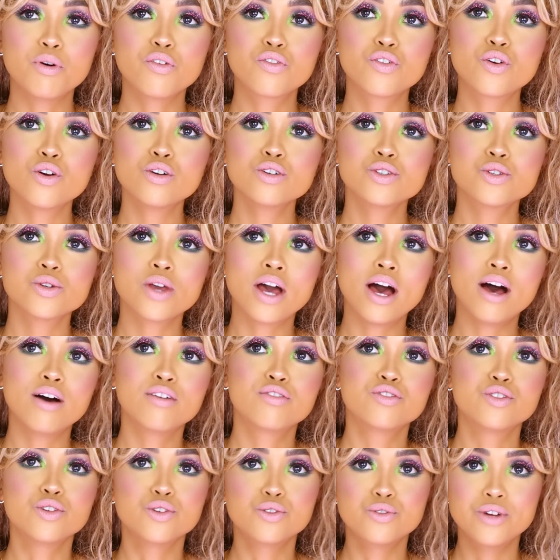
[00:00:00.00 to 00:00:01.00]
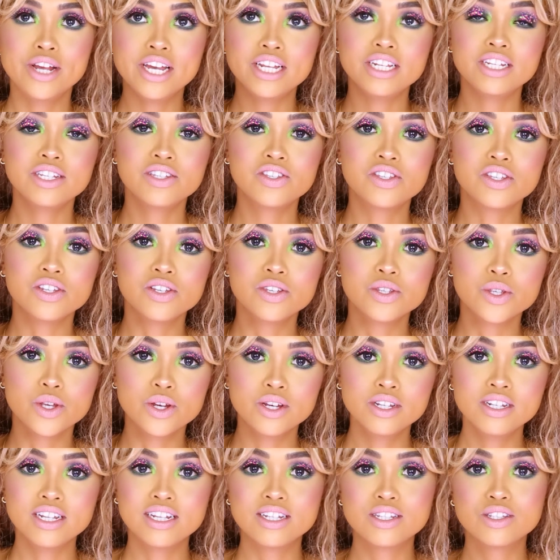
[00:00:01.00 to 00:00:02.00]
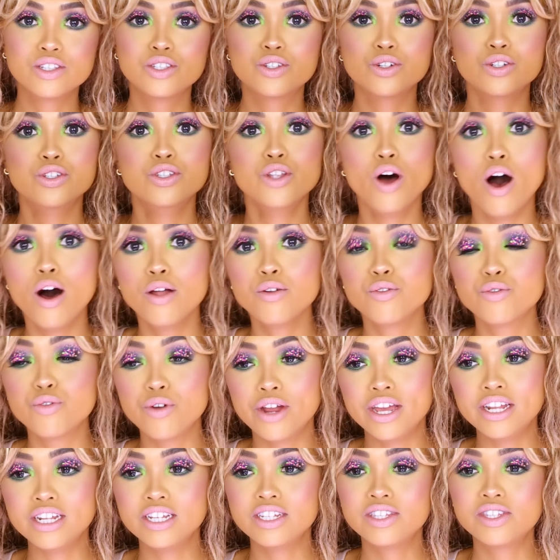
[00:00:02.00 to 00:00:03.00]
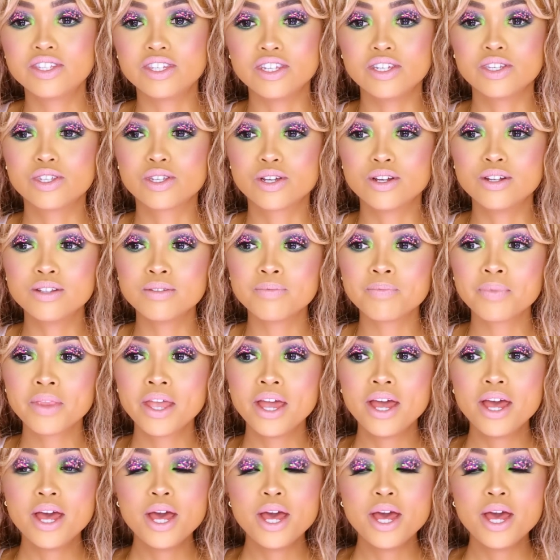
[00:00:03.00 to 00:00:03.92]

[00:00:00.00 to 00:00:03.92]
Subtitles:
Of course you have the rainy season and the non-rainy season,